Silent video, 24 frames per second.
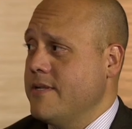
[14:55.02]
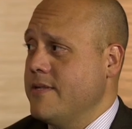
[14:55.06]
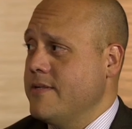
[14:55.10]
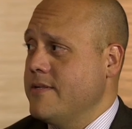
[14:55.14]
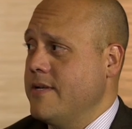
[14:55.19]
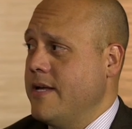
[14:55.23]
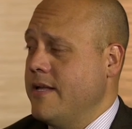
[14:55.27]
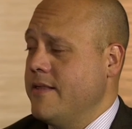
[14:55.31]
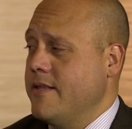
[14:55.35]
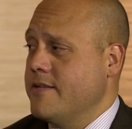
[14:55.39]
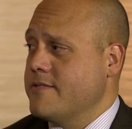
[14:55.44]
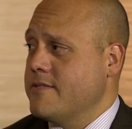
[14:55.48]
and
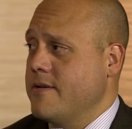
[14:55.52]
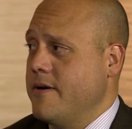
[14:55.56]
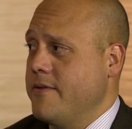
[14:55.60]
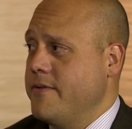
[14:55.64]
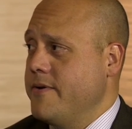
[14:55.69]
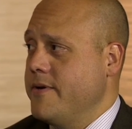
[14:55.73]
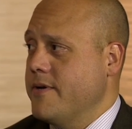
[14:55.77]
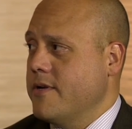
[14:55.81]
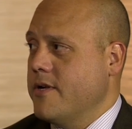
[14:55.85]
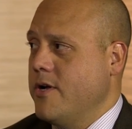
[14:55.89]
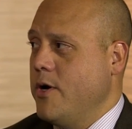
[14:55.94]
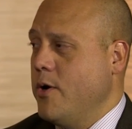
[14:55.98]
the
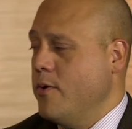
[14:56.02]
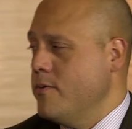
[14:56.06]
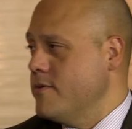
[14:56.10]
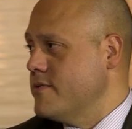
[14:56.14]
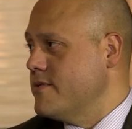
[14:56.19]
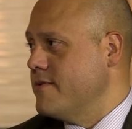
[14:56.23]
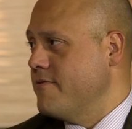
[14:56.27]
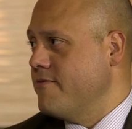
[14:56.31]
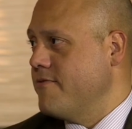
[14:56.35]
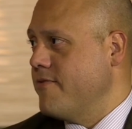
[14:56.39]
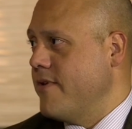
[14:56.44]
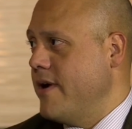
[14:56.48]
southern
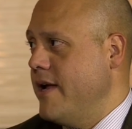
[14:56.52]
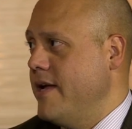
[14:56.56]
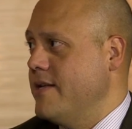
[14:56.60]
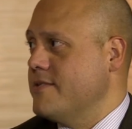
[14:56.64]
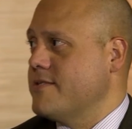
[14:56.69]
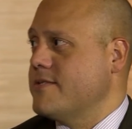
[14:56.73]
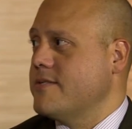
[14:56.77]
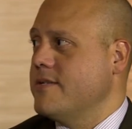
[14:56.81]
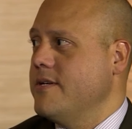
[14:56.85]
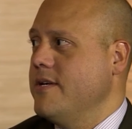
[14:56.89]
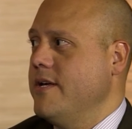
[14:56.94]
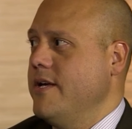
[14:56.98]
coast of
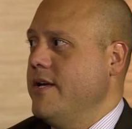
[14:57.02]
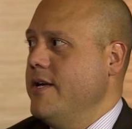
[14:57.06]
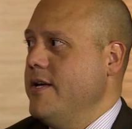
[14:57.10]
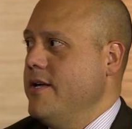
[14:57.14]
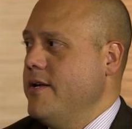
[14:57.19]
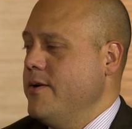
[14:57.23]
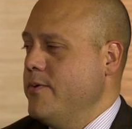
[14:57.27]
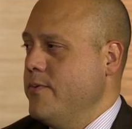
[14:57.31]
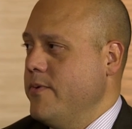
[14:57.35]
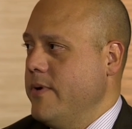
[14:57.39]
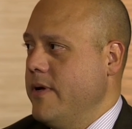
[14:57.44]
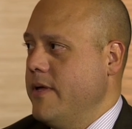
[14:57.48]
France
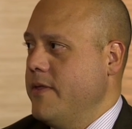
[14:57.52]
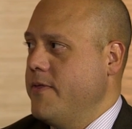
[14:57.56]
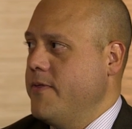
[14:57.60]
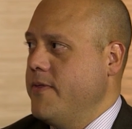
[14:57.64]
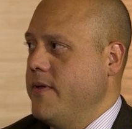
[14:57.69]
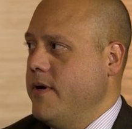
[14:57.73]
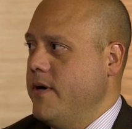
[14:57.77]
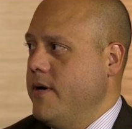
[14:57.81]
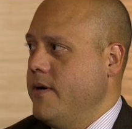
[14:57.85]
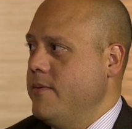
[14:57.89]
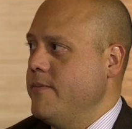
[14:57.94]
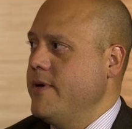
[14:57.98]
with
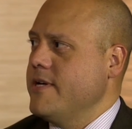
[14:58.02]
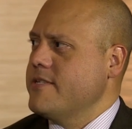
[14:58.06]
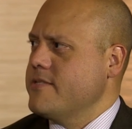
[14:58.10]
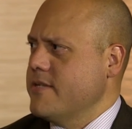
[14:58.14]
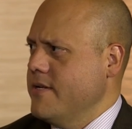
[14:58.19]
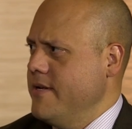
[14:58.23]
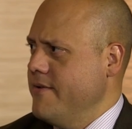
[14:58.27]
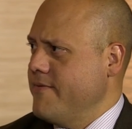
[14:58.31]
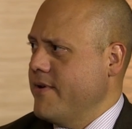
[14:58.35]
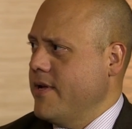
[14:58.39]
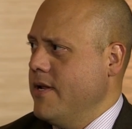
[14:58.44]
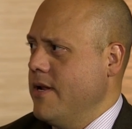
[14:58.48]
my
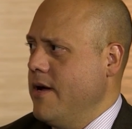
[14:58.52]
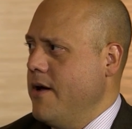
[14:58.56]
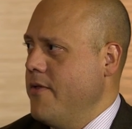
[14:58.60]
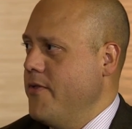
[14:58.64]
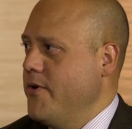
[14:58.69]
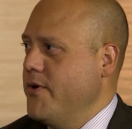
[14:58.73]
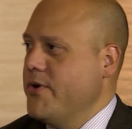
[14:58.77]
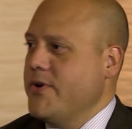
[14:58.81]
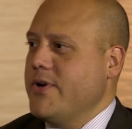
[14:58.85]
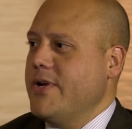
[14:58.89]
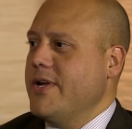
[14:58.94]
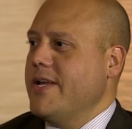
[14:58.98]
significant
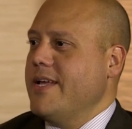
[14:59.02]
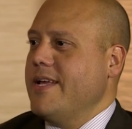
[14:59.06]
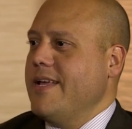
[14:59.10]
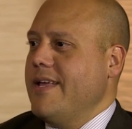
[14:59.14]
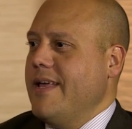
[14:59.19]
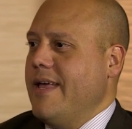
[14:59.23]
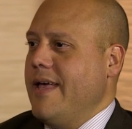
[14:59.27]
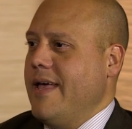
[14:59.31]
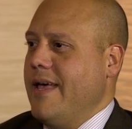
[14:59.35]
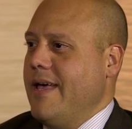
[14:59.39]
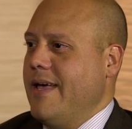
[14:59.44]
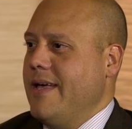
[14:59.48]
other.
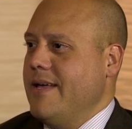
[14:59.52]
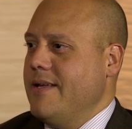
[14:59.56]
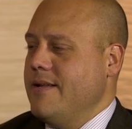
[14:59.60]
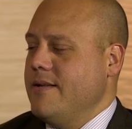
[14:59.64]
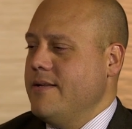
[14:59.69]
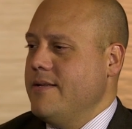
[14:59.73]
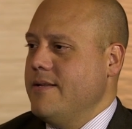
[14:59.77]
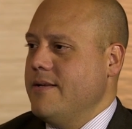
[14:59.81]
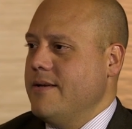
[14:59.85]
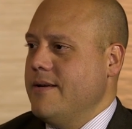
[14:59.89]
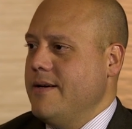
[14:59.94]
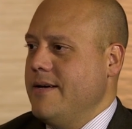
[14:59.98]

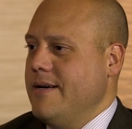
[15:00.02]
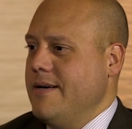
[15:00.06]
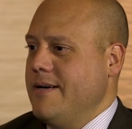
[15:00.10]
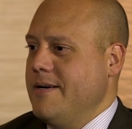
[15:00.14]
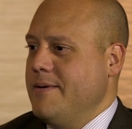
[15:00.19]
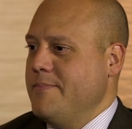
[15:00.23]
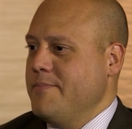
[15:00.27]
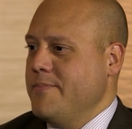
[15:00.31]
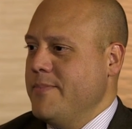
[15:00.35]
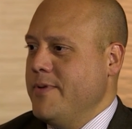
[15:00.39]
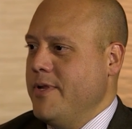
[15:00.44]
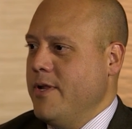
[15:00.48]
And,
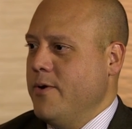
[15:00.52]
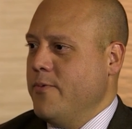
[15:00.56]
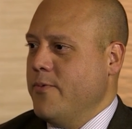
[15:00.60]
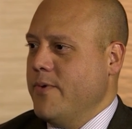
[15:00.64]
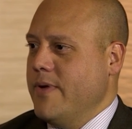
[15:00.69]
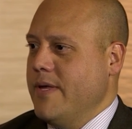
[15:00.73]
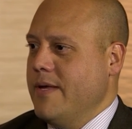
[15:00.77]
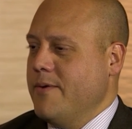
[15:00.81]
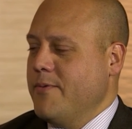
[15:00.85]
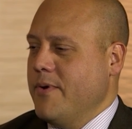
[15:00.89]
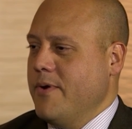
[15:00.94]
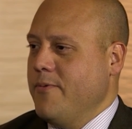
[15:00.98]
you know,
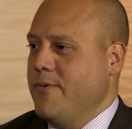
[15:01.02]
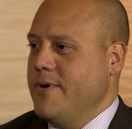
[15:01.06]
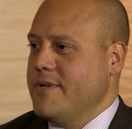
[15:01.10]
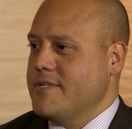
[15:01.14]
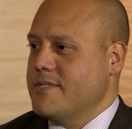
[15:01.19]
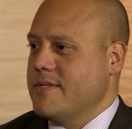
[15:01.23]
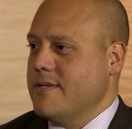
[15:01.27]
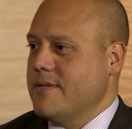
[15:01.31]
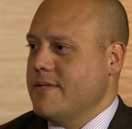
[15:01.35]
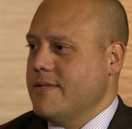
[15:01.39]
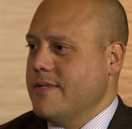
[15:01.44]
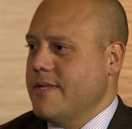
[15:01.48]
we
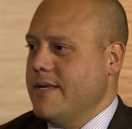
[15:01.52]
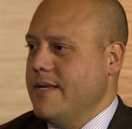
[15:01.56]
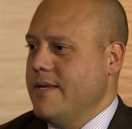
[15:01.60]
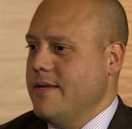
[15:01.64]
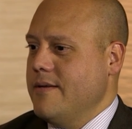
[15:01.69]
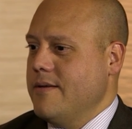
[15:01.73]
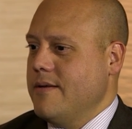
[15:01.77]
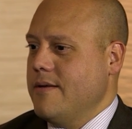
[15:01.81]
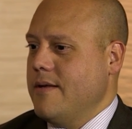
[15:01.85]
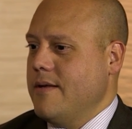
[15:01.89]
recently